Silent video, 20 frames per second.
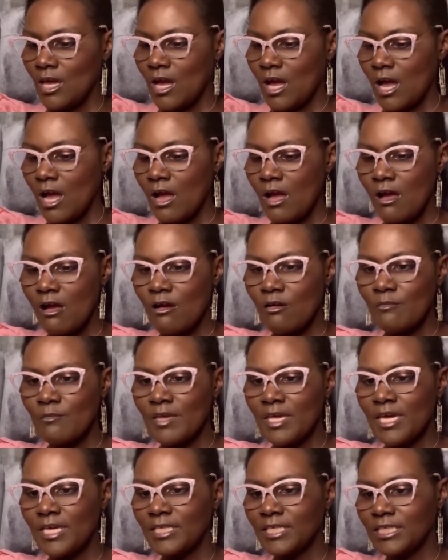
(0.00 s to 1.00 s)
Oh
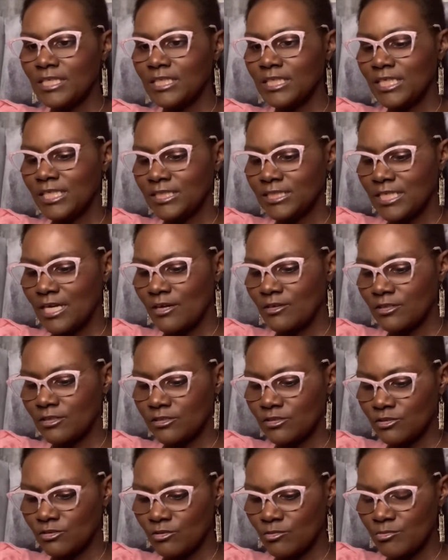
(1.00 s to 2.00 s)
man, it leaked out a
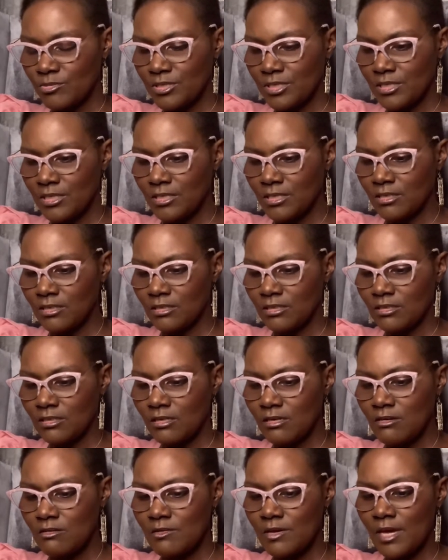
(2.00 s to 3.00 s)
little bit.
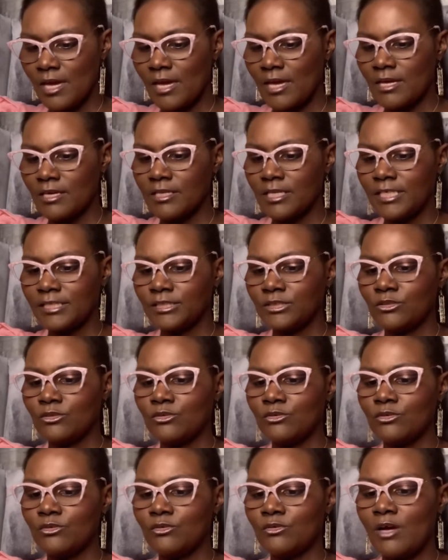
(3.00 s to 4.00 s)
Okay, that's
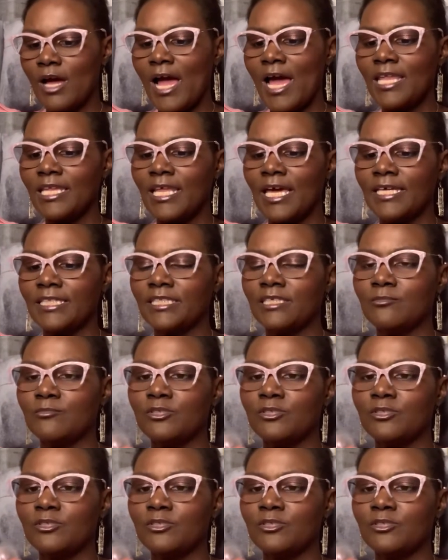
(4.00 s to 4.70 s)
cool. I like them.